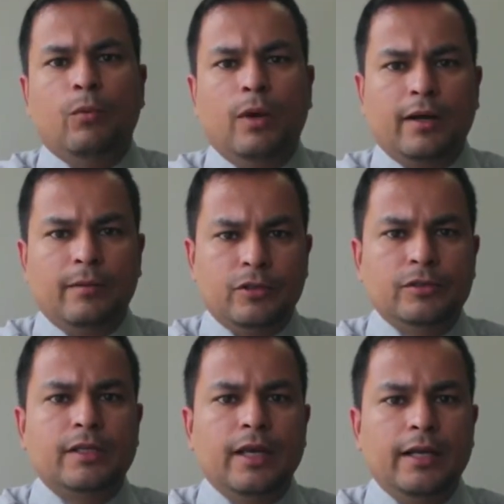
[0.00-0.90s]
Welcome
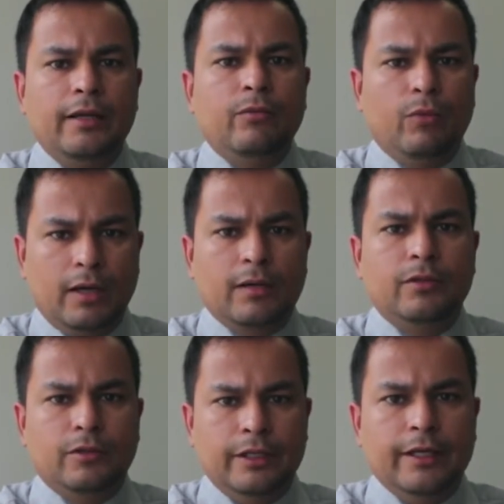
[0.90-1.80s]
to Scalene,
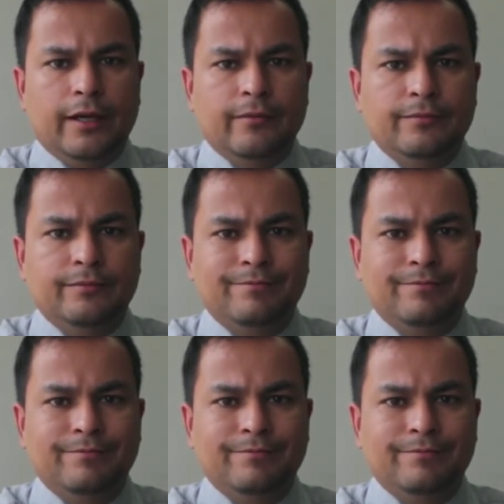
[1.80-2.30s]
welcome to India.